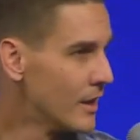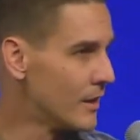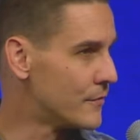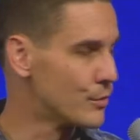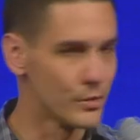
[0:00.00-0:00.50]

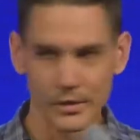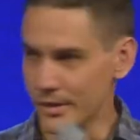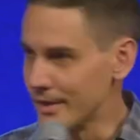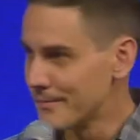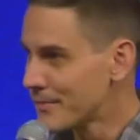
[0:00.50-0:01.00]
of the
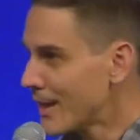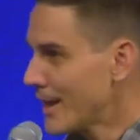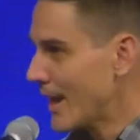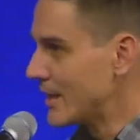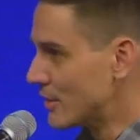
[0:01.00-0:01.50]
word.
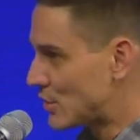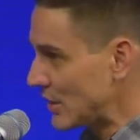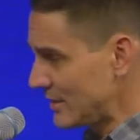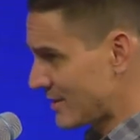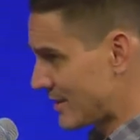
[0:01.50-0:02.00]
And, you know,
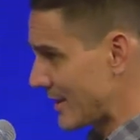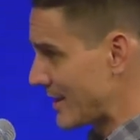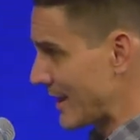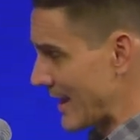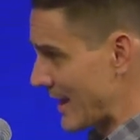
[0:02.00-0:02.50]
Jesus said
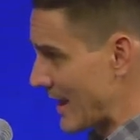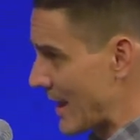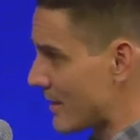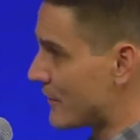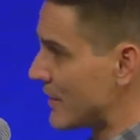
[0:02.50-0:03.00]
that
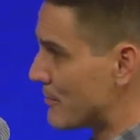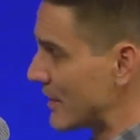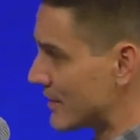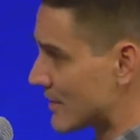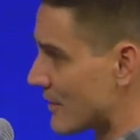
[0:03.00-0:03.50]
out of the
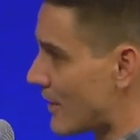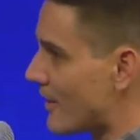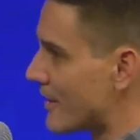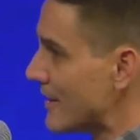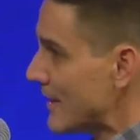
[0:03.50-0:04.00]
abundance of the
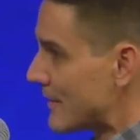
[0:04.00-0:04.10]
heart,